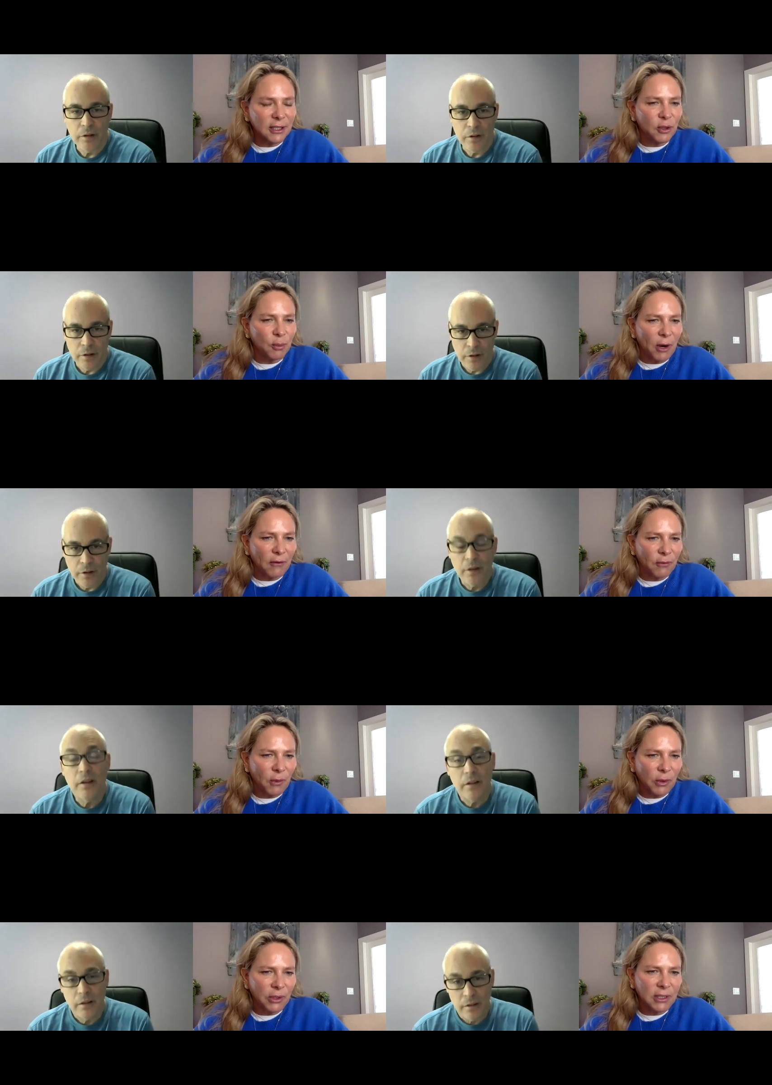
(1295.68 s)
Speaker 1: that you brought
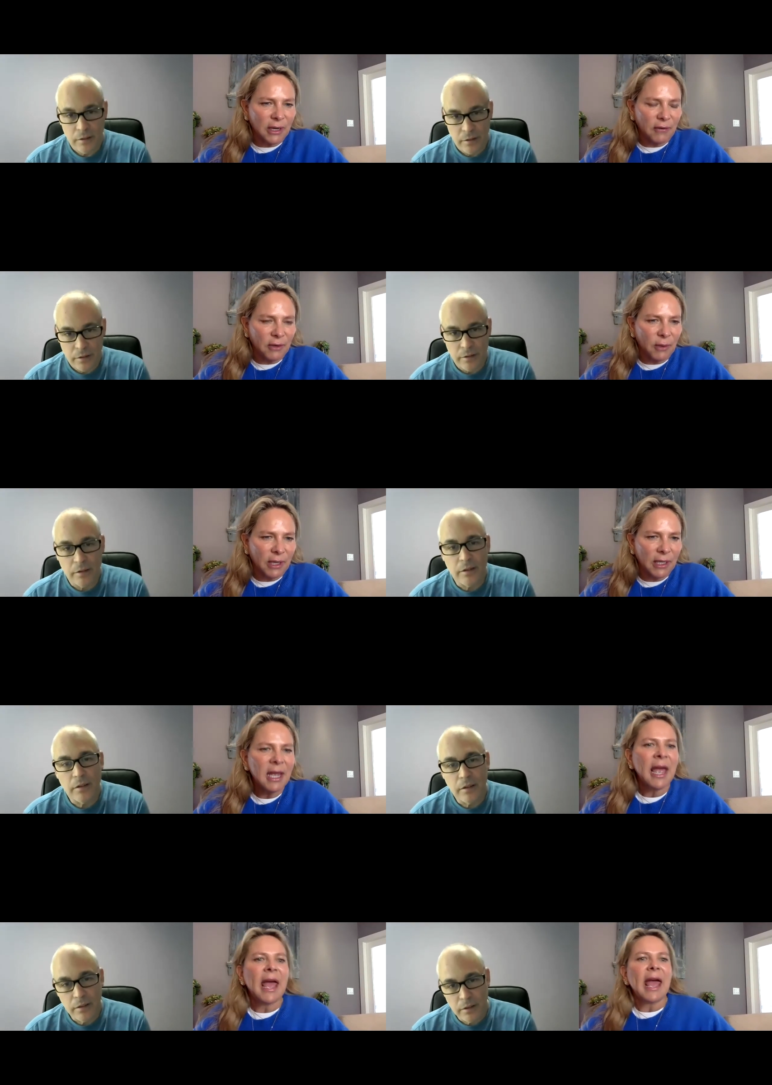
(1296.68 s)
forward to everyone
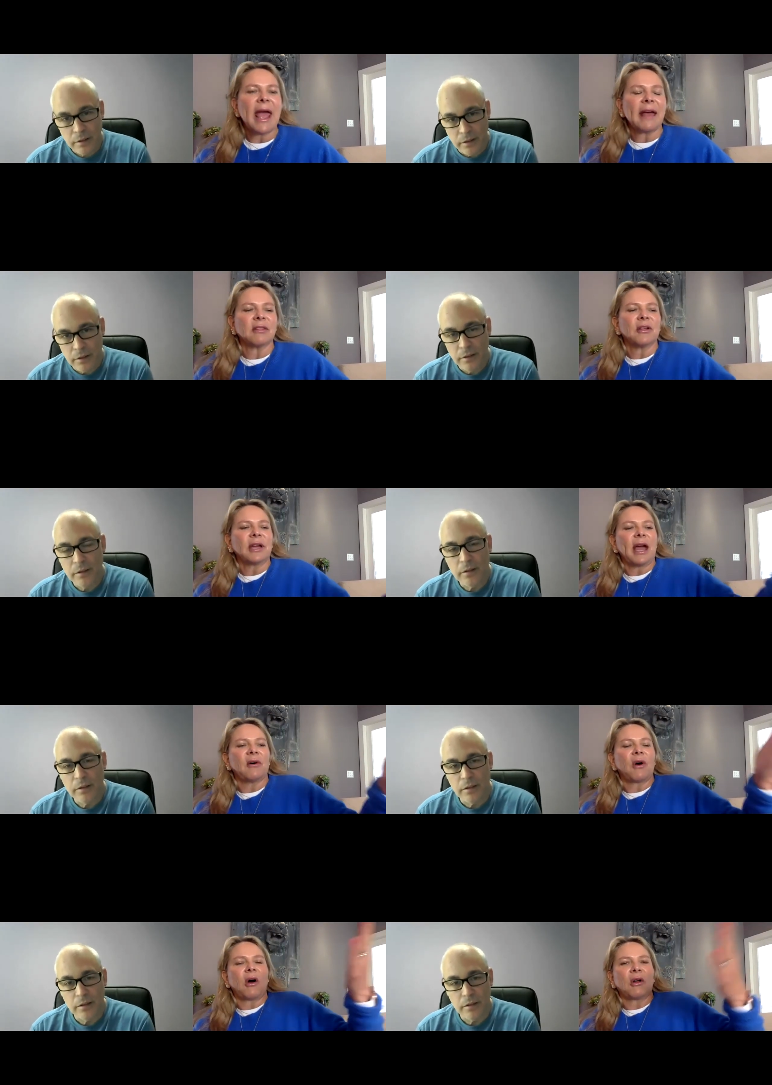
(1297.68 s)
and look
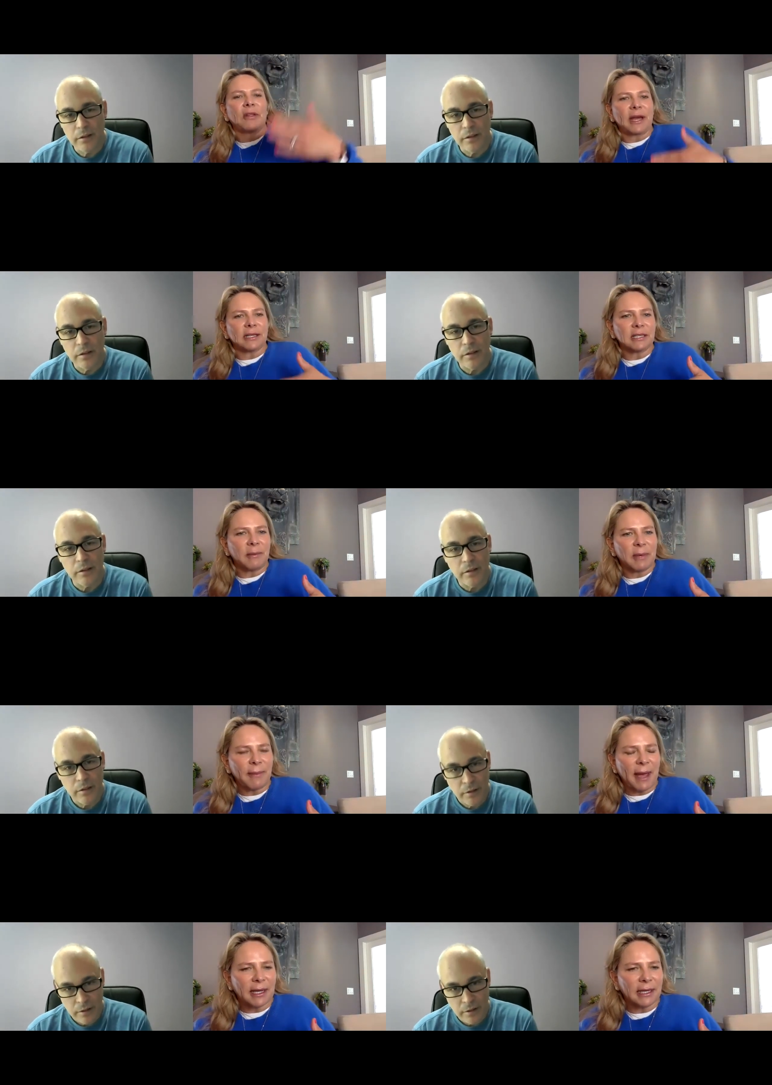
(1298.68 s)
how all of that's coming
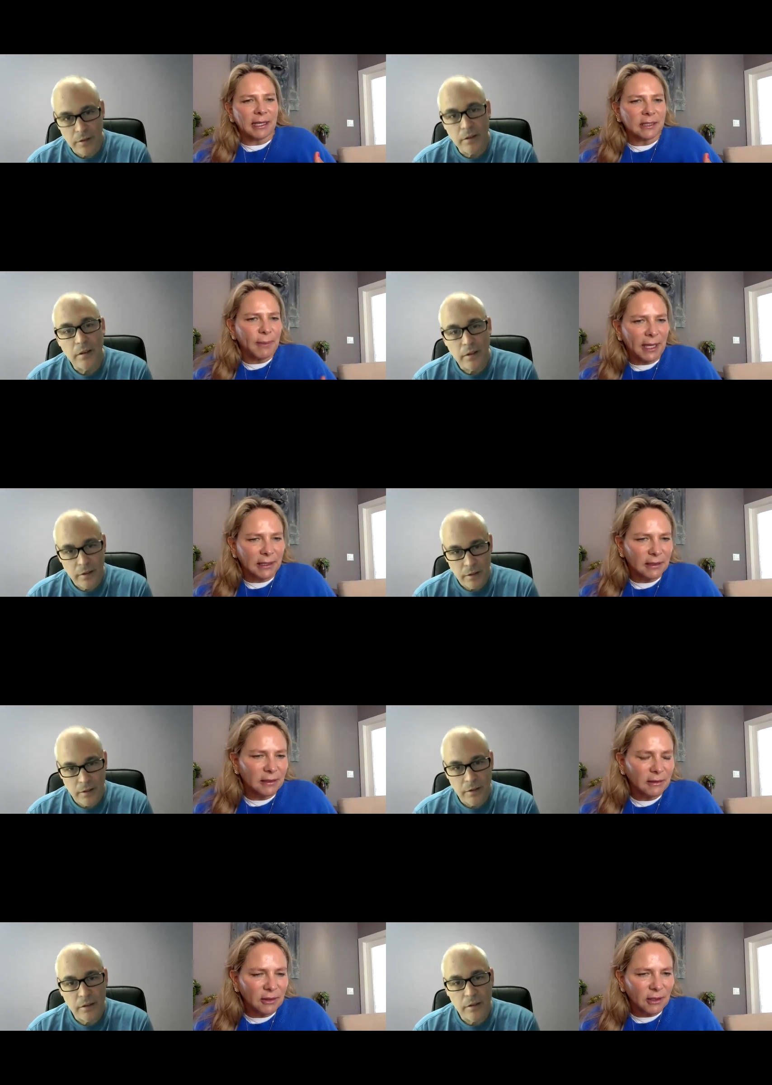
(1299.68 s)
back in
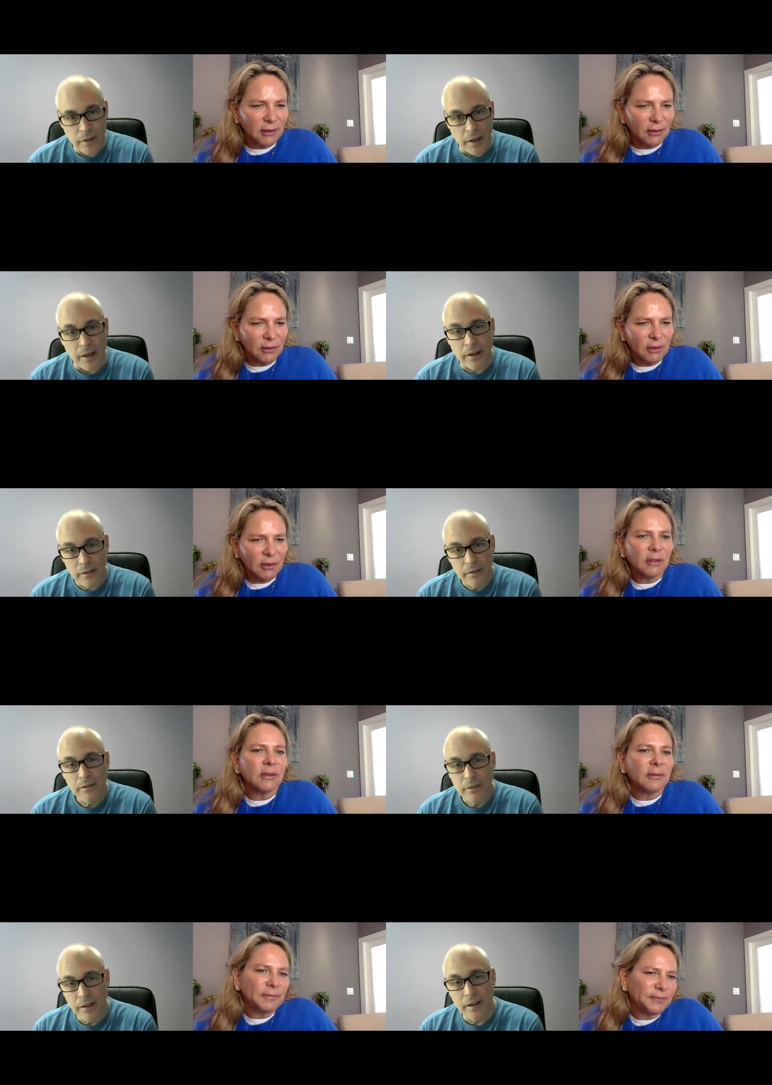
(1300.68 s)
spades to you. Yeah.
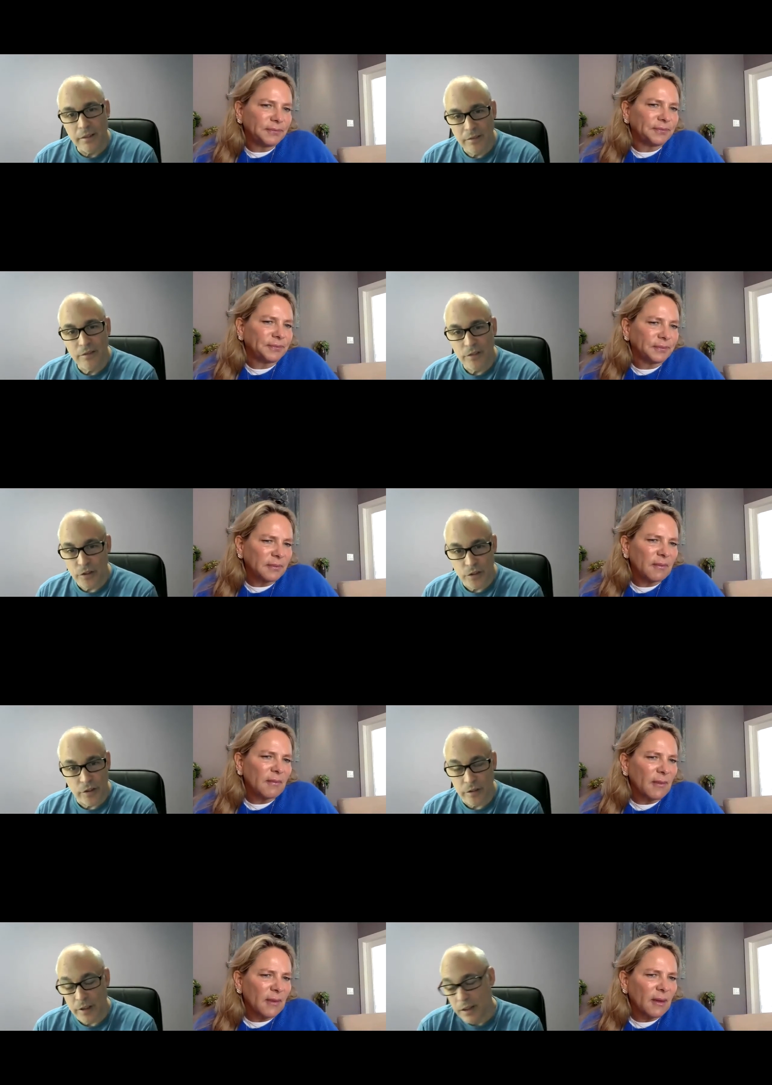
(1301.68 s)
Speaker 2: Yeah. For
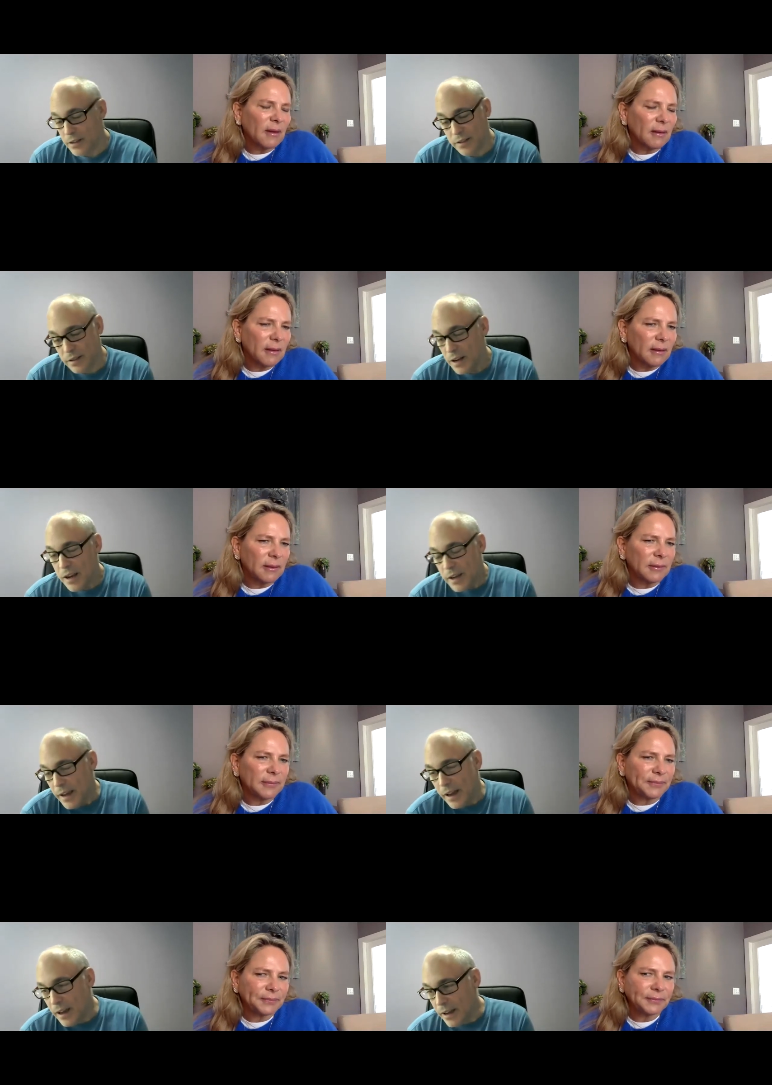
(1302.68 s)
sure. That's,
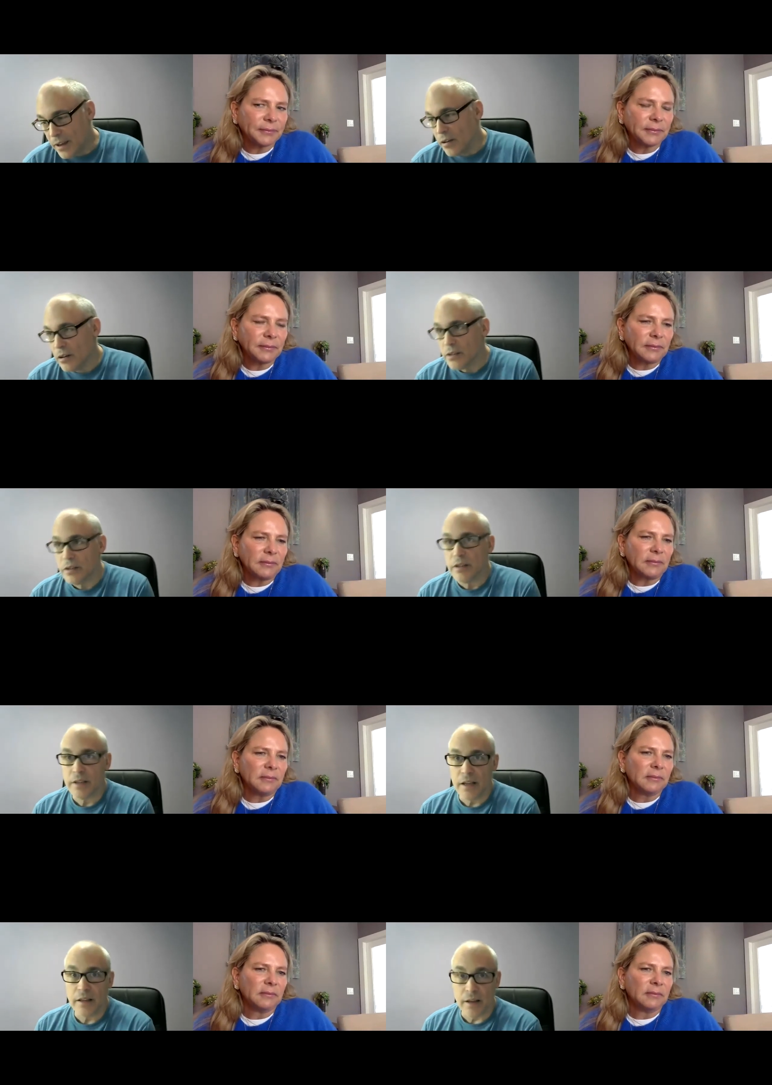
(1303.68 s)
yeah. I can honestly
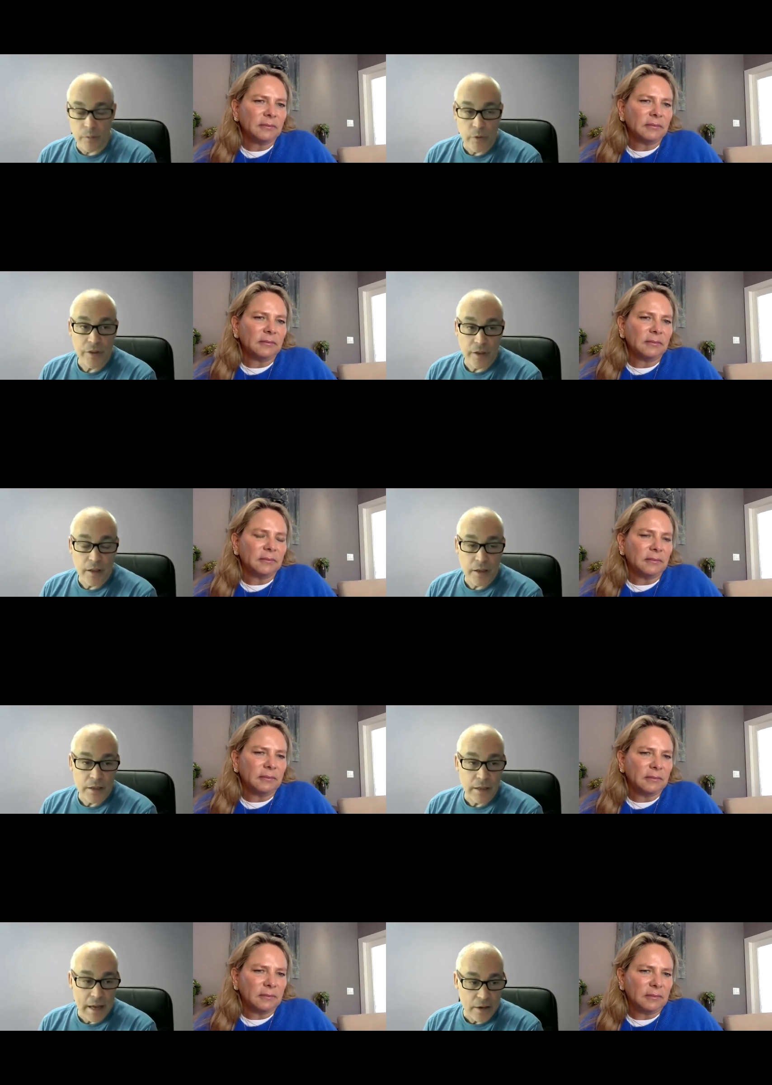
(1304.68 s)
say that within this
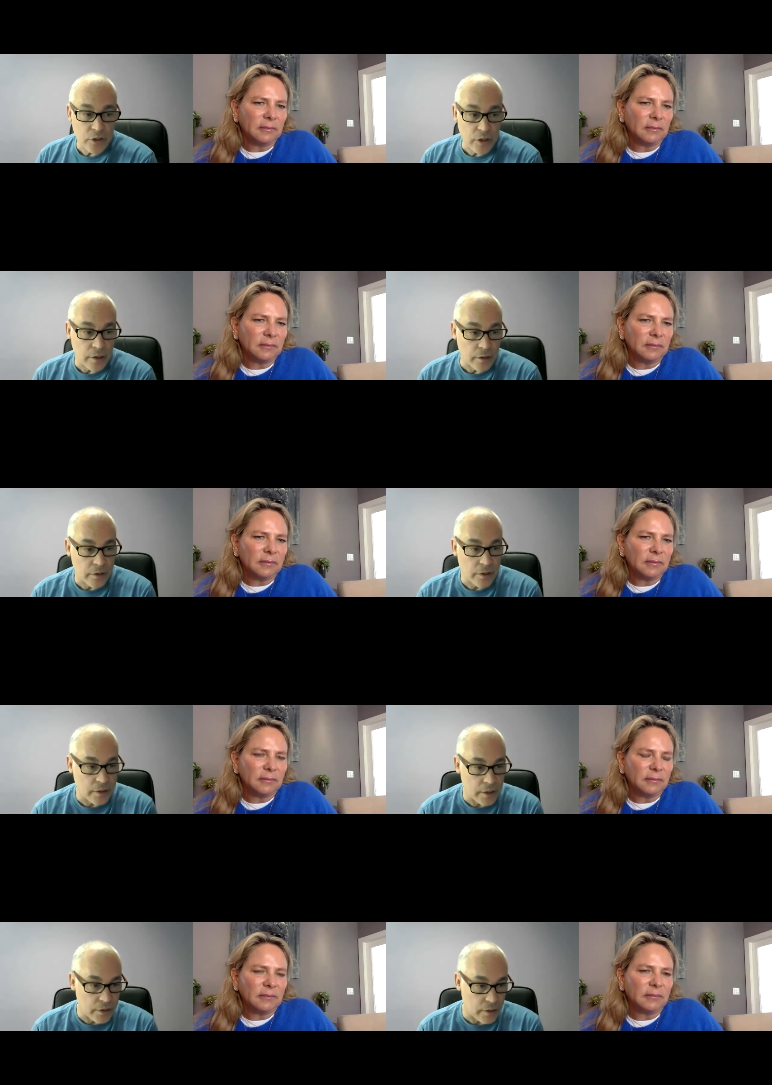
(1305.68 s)
last year since I
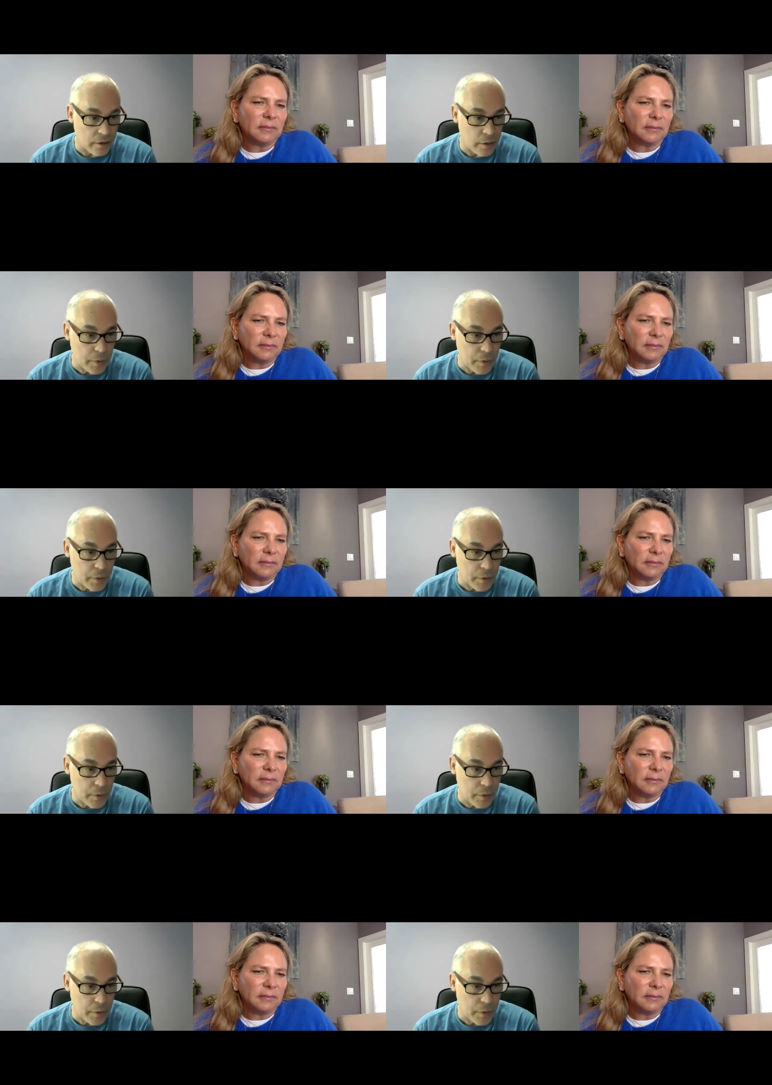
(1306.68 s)
started the